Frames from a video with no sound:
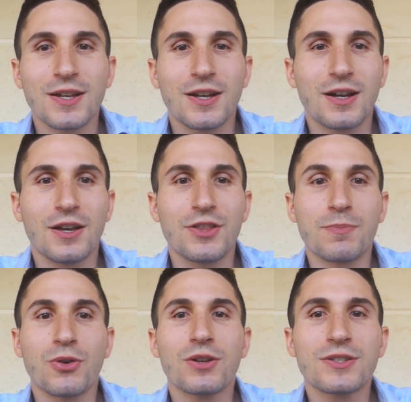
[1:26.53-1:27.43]
The
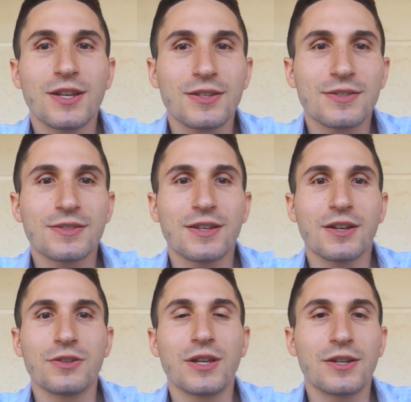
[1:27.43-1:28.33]
process
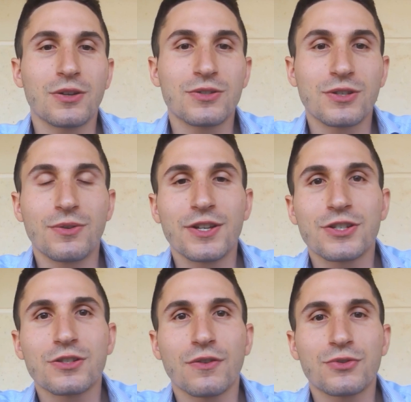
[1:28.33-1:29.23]
and
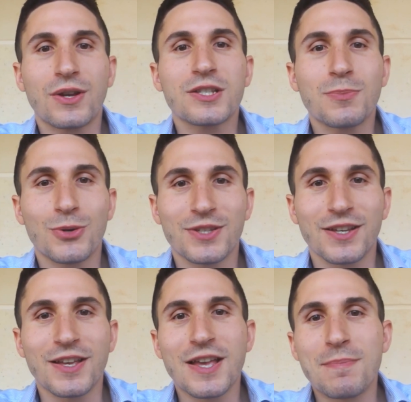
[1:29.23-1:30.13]
considerations of
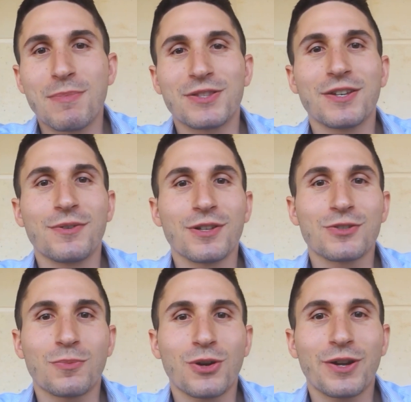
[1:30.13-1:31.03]
transporting materials
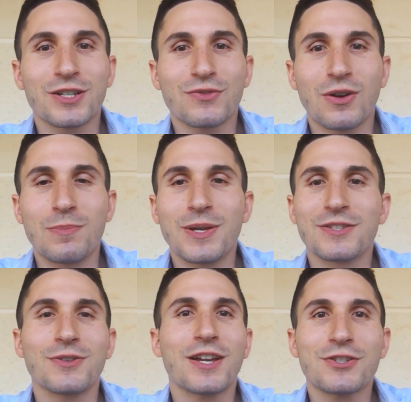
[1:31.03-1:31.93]
or products from
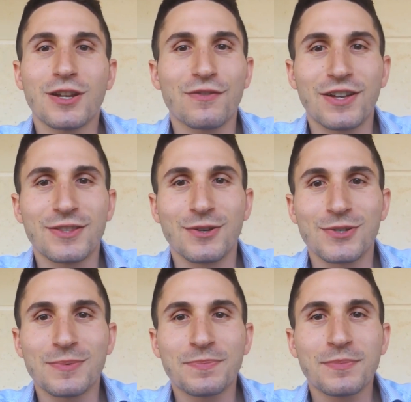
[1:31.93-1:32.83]
international
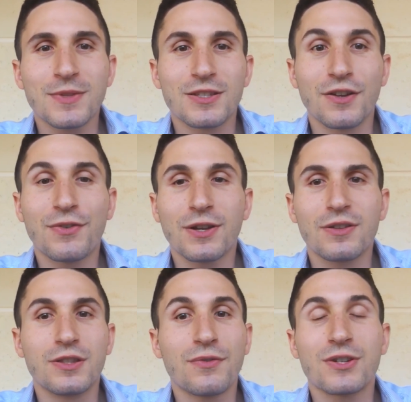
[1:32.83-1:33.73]
vendors
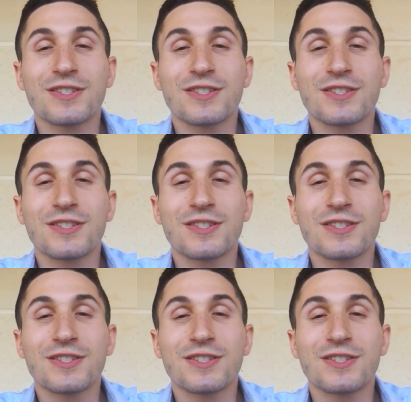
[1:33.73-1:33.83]
differ